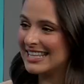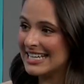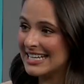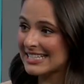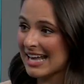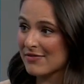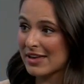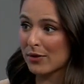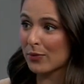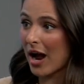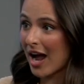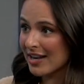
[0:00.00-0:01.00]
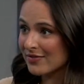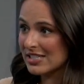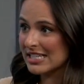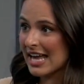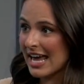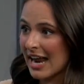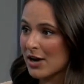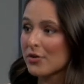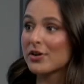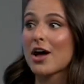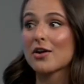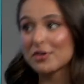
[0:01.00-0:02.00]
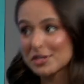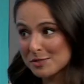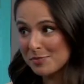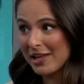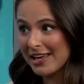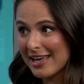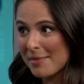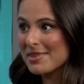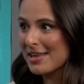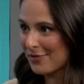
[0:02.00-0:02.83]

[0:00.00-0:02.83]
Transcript: these have they arrived yet? I know yes. they're not on display yet, but they've